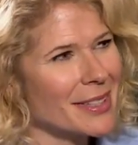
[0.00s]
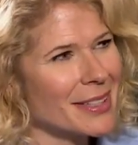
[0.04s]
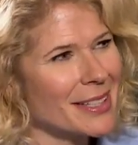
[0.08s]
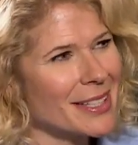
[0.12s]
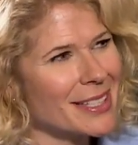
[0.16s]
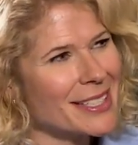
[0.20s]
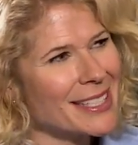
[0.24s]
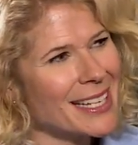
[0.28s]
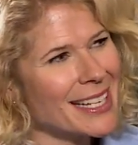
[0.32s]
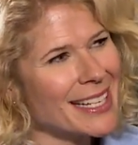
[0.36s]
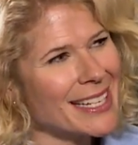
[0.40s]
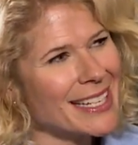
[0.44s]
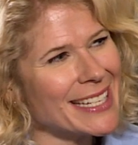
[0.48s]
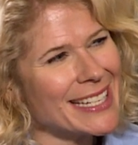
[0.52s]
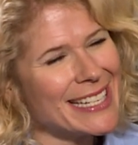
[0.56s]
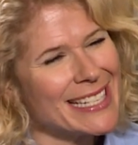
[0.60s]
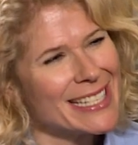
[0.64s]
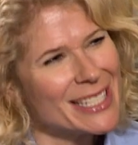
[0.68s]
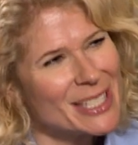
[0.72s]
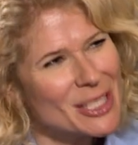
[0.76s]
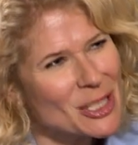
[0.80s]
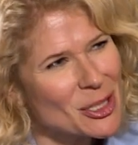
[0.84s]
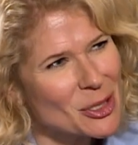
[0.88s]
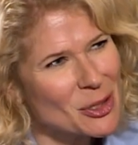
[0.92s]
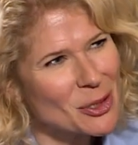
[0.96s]
is that
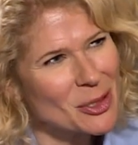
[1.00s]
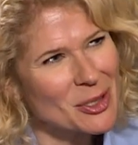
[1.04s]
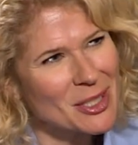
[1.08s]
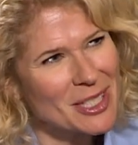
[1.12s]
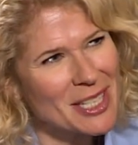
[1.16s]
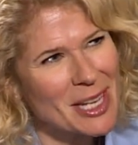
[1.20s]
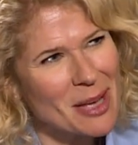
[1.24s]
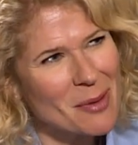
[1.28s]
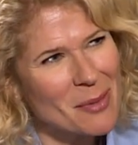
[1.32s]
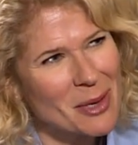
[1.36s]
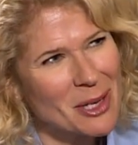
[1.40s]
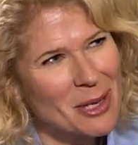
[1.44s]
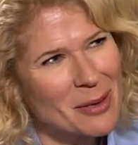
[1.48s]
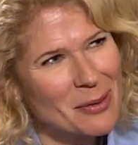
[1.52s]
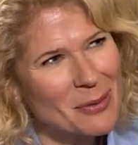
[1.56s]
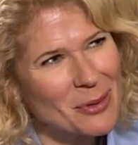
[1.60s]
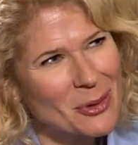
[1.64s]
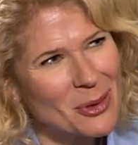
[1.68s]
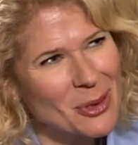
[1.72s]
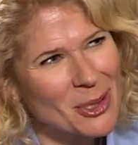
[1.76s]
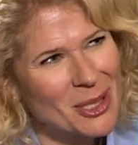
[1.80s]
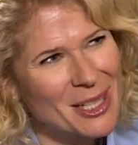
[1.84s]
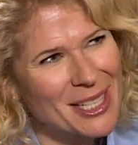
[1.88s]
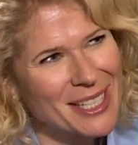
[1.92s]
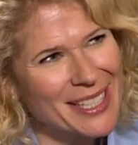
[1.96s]
easier to get money
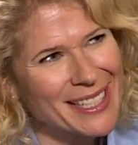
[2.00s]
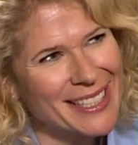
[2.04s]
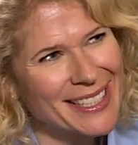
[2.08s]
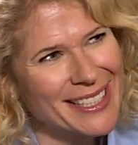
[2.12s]
for?